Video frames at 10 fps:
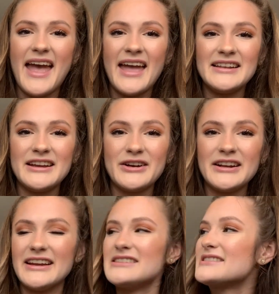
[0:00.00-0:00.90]
And here
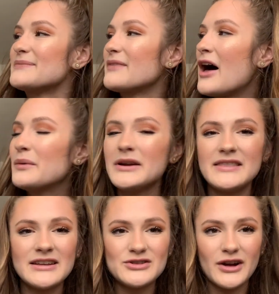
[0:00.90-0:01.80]
it is. I'll read
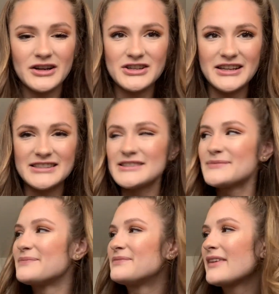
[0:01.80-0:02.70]
the instructions.
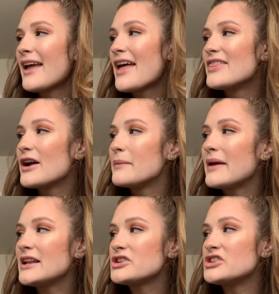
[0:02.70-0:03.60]
There are
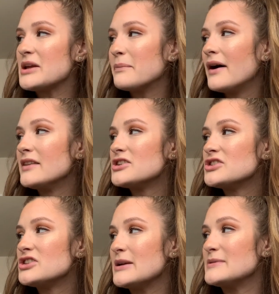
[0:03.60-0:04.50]
many sheep on the
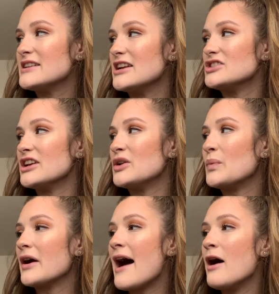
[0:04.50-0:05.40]
sheep station
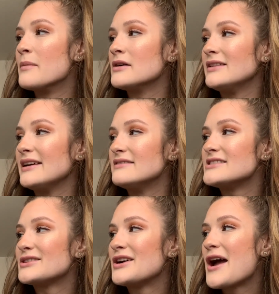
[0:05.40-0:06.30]
where Albert
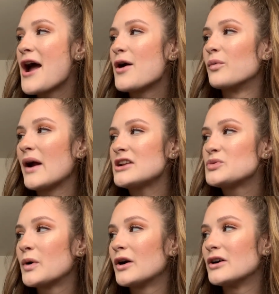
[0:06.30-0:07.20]
lives. Ranch
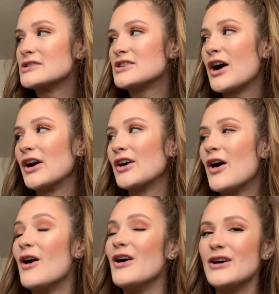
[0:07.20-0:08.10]
workers are
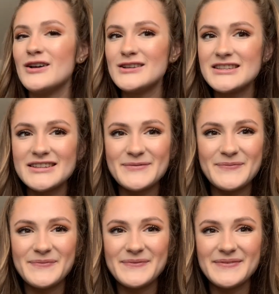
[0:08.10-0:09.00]
called
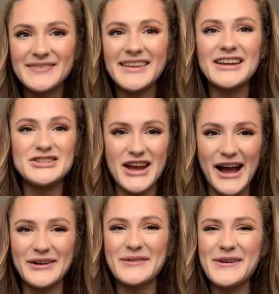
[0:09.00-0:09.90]

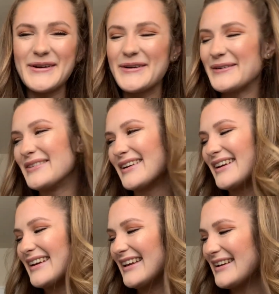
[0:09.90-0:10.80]
jackaroos.
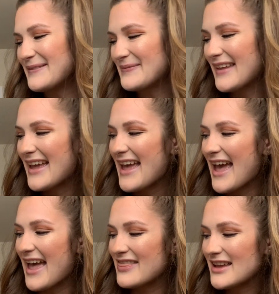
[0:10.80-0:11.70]
Good.
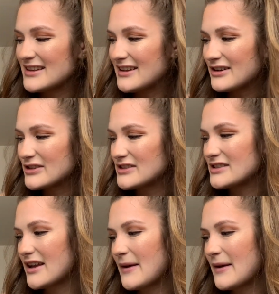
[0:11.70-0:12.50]
And then here's